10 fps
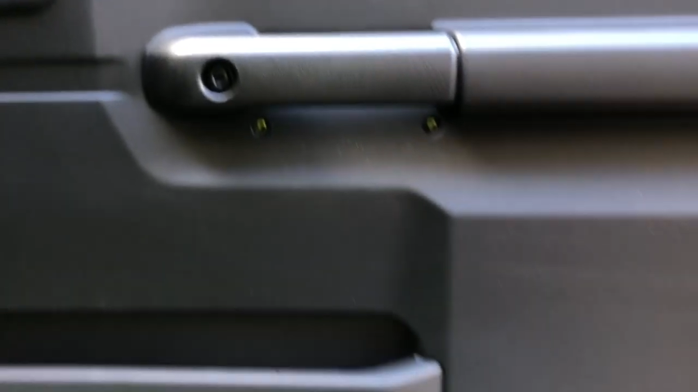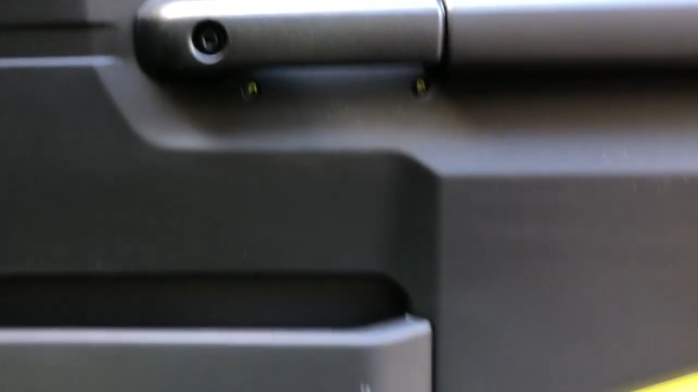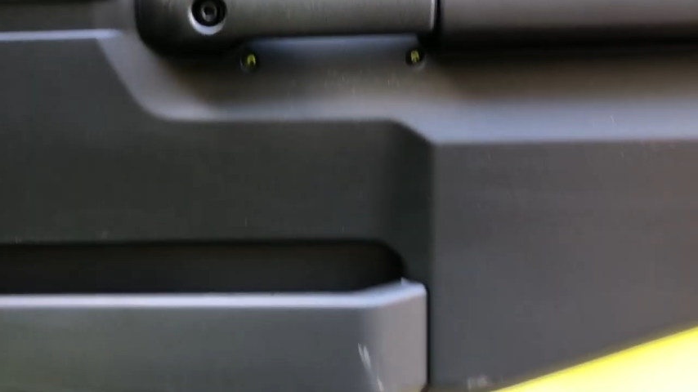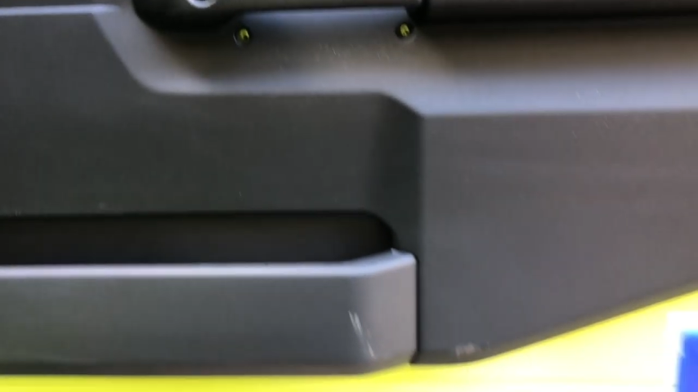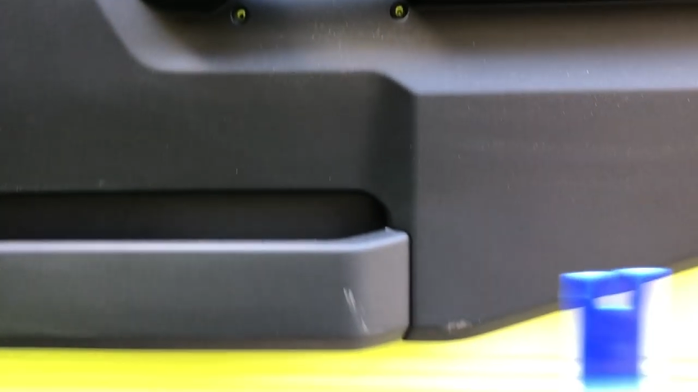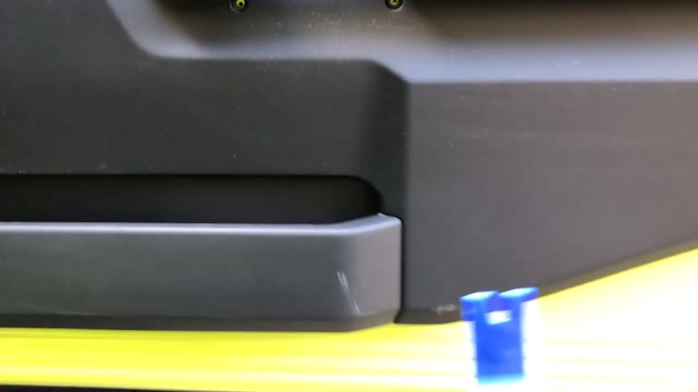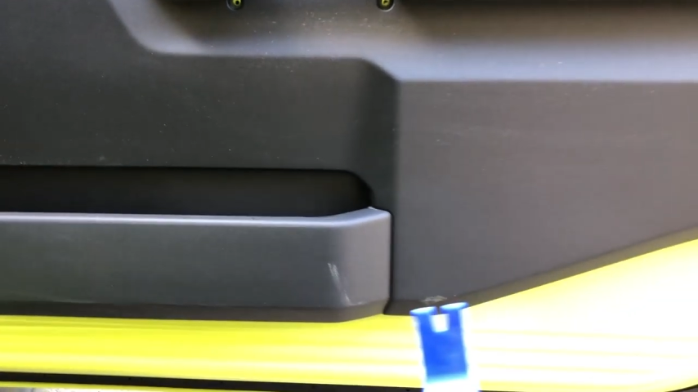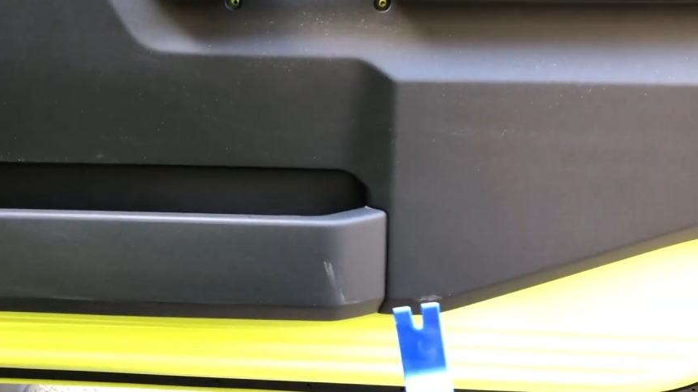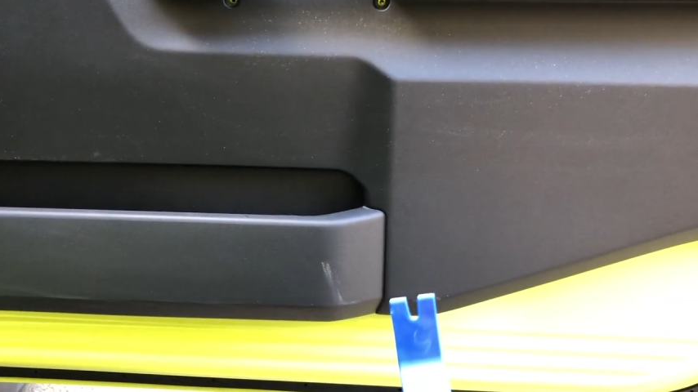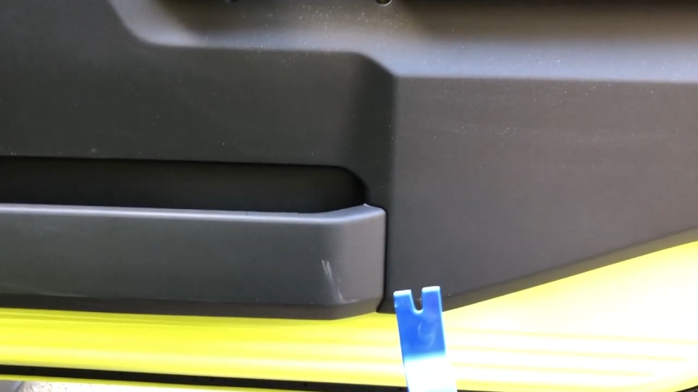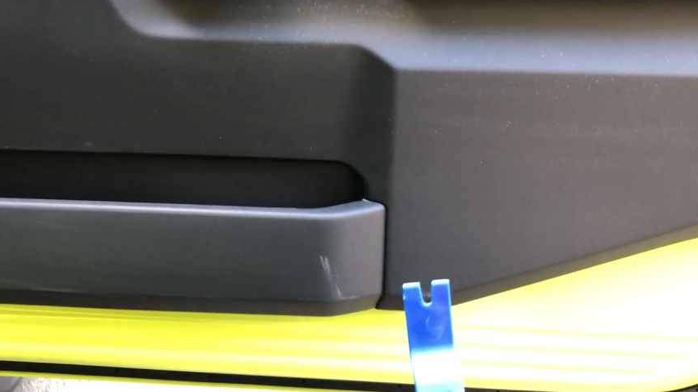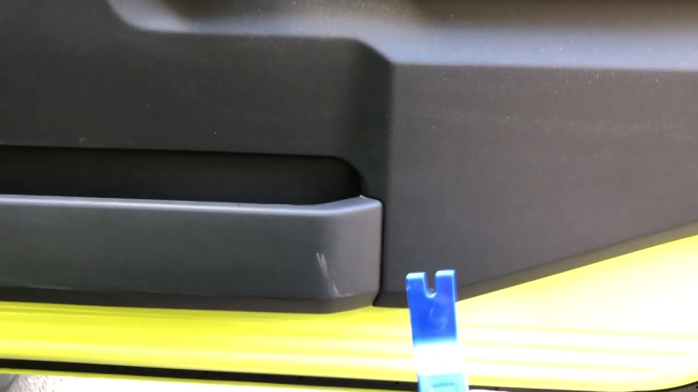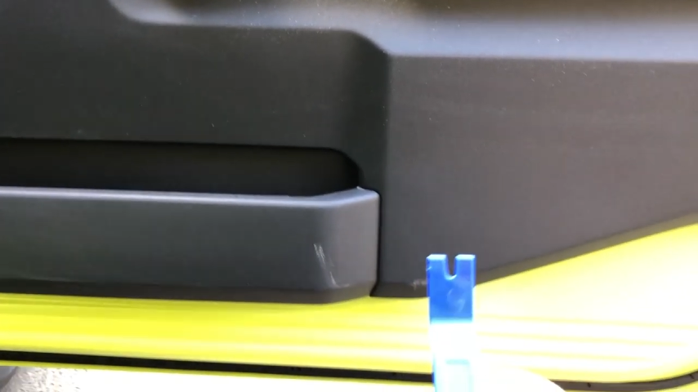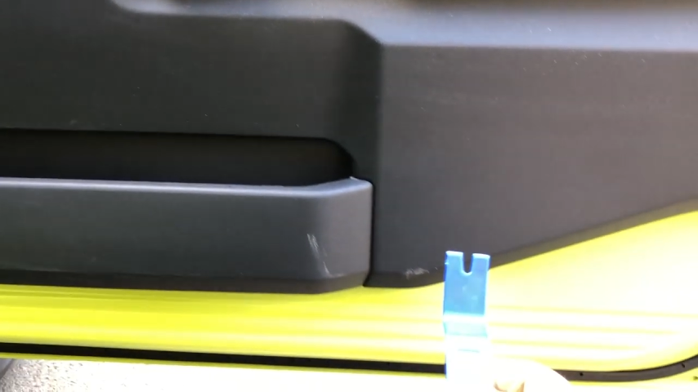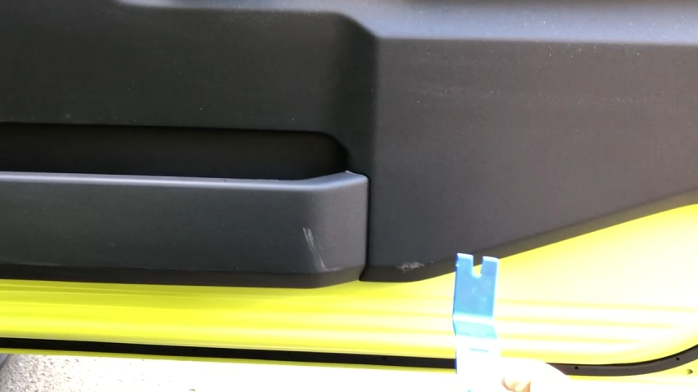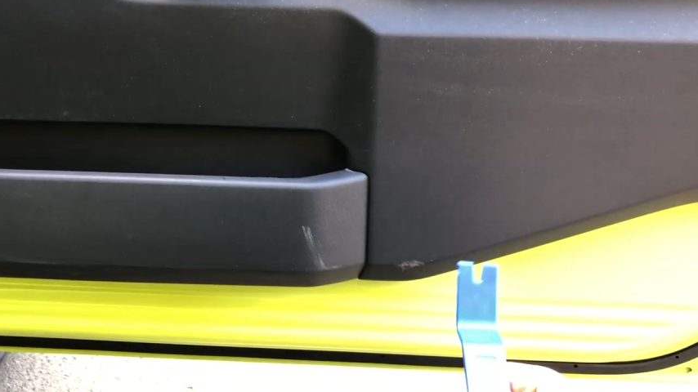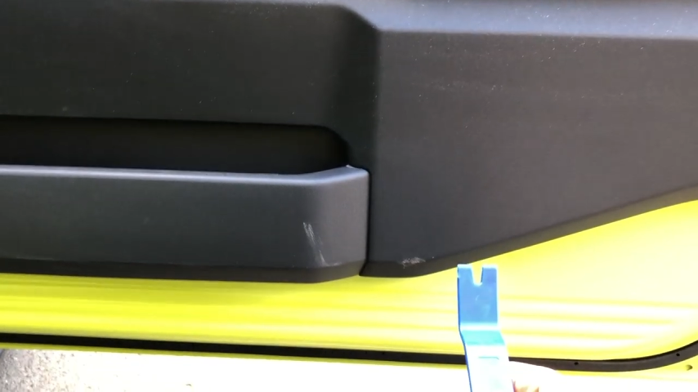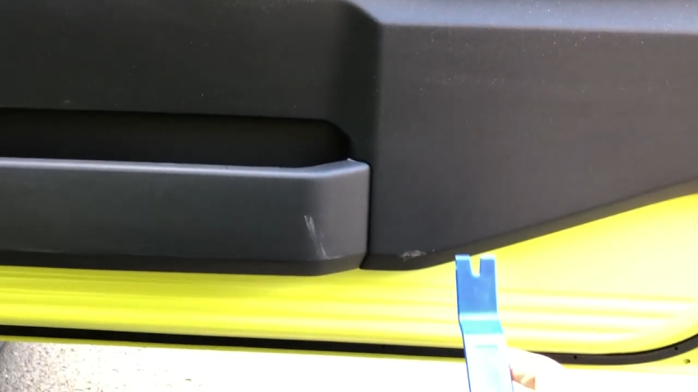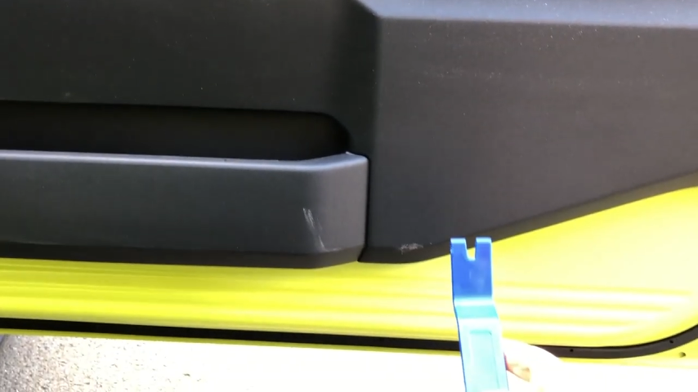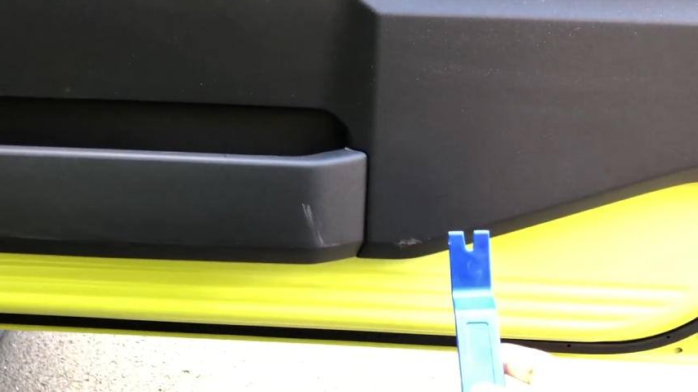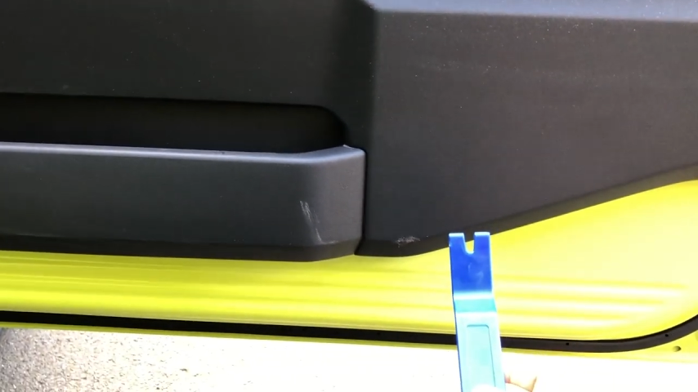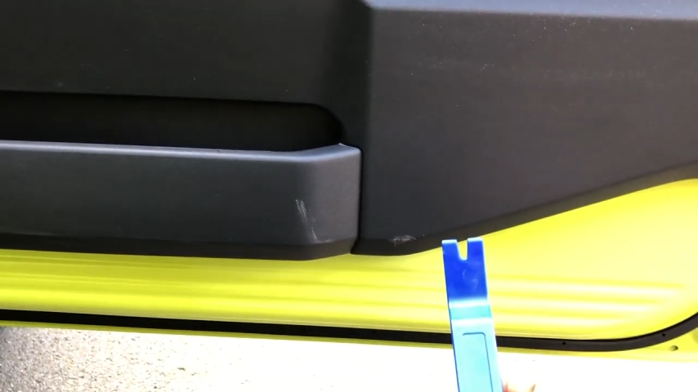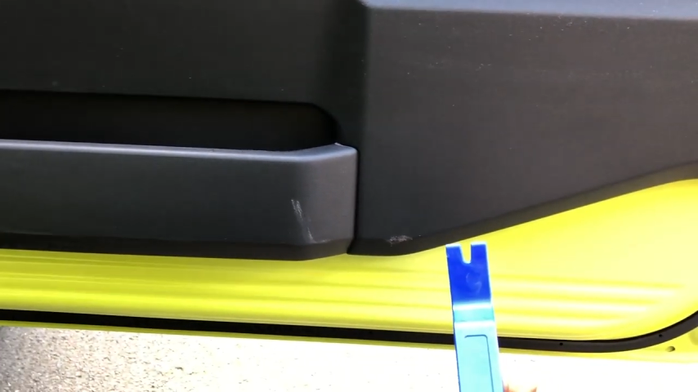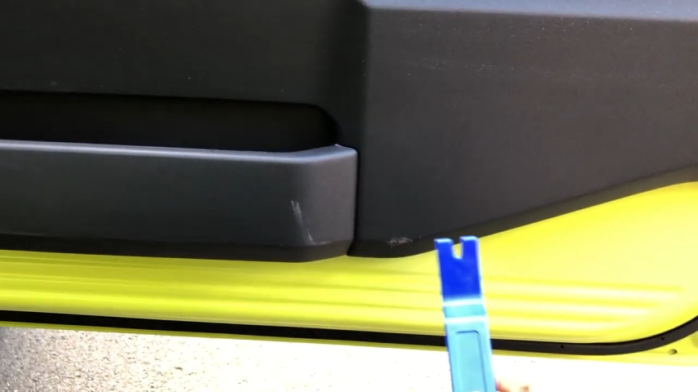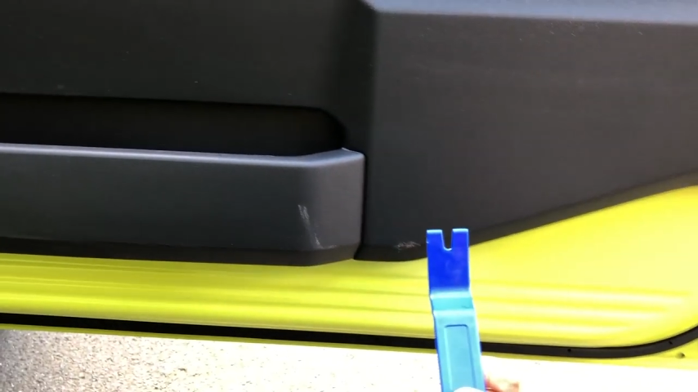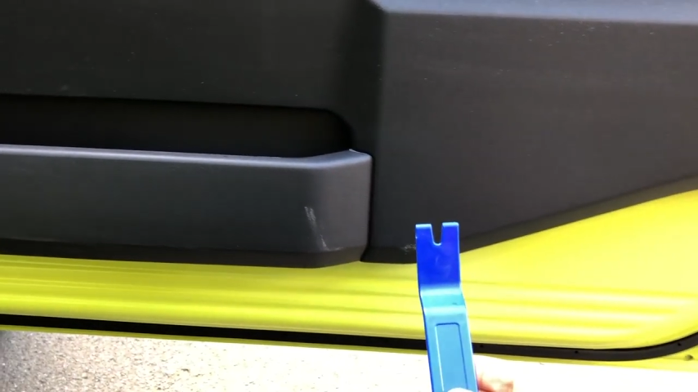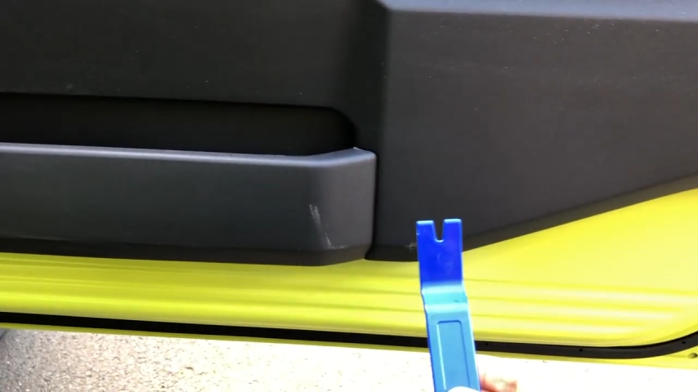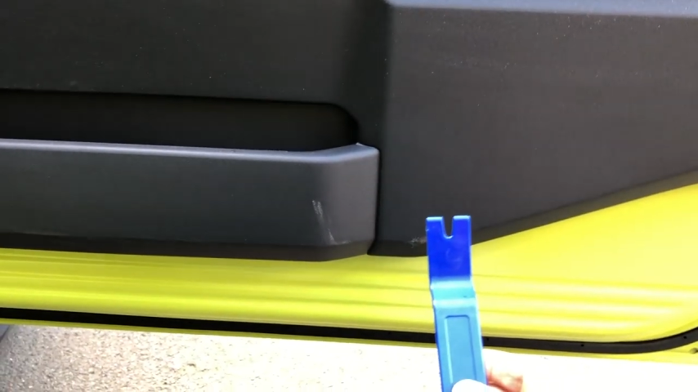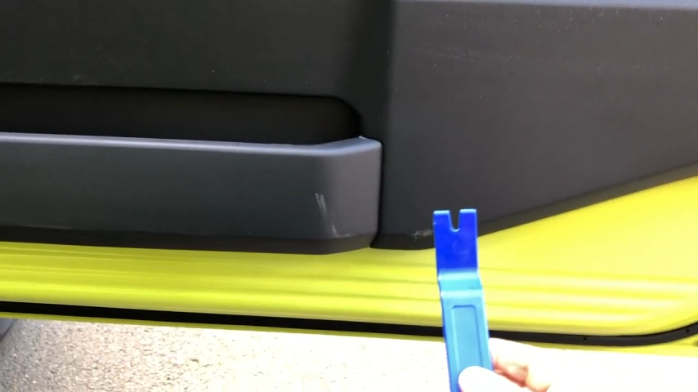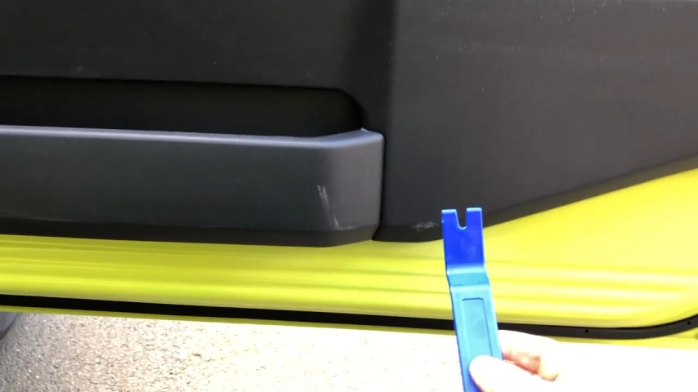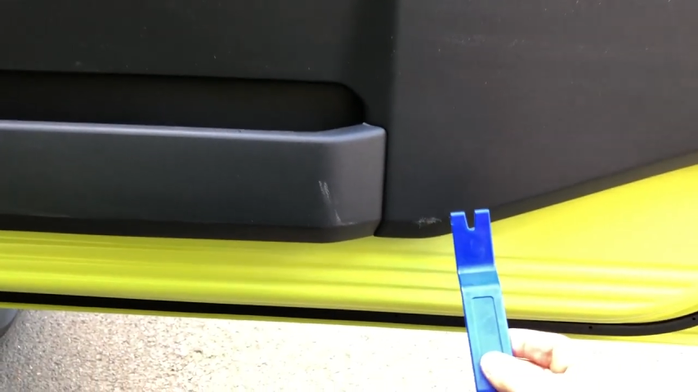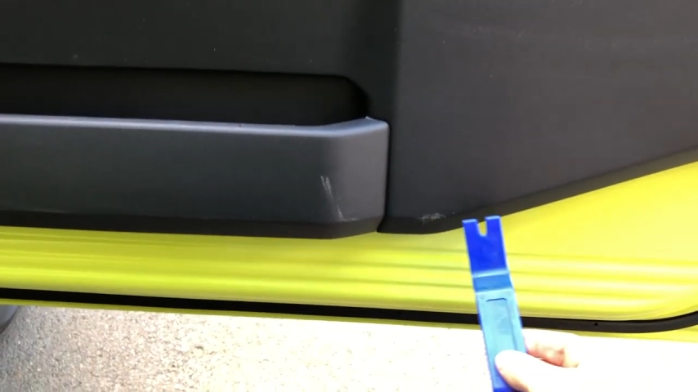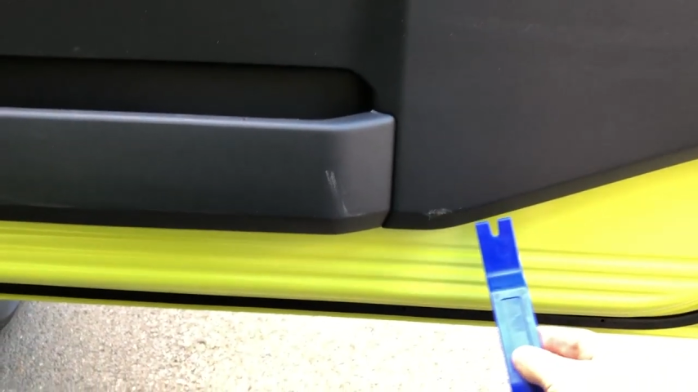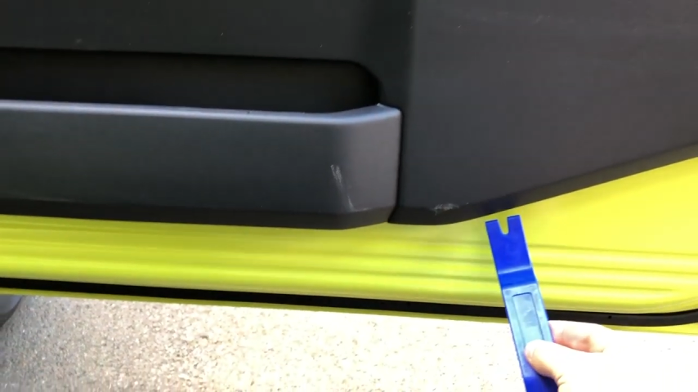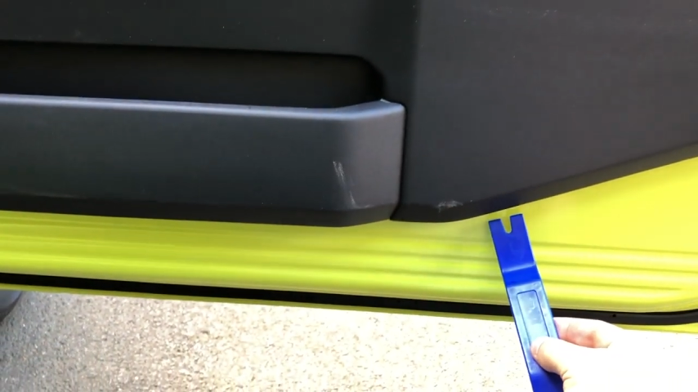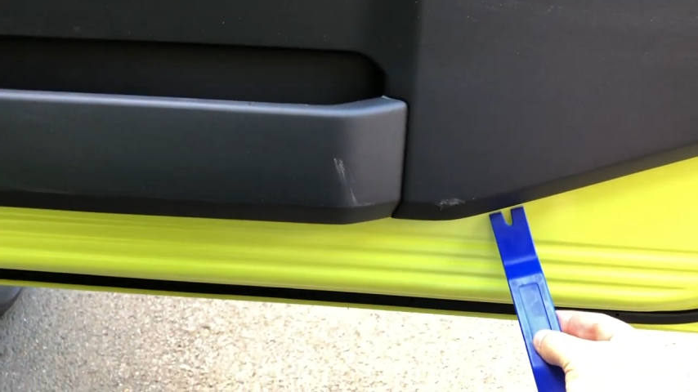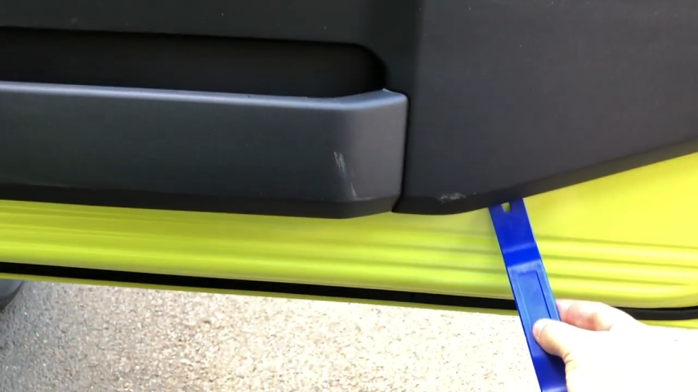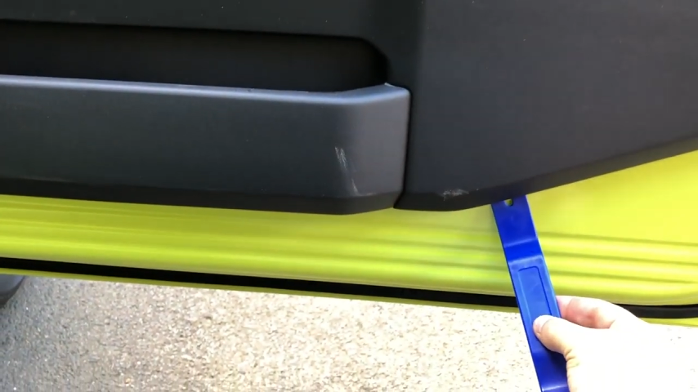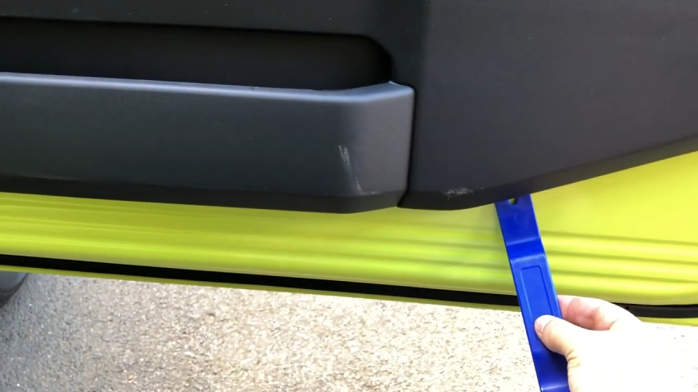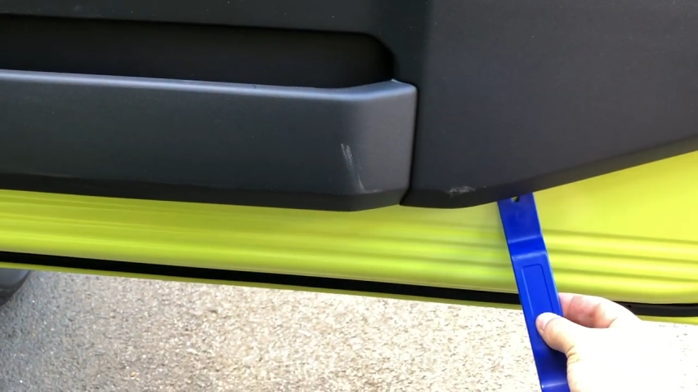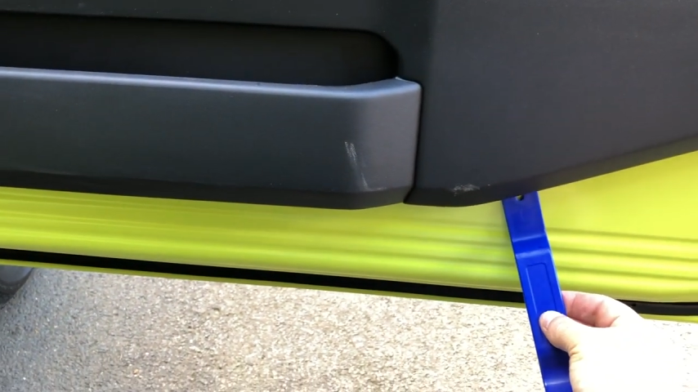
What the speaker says: [unreadable: no face in view]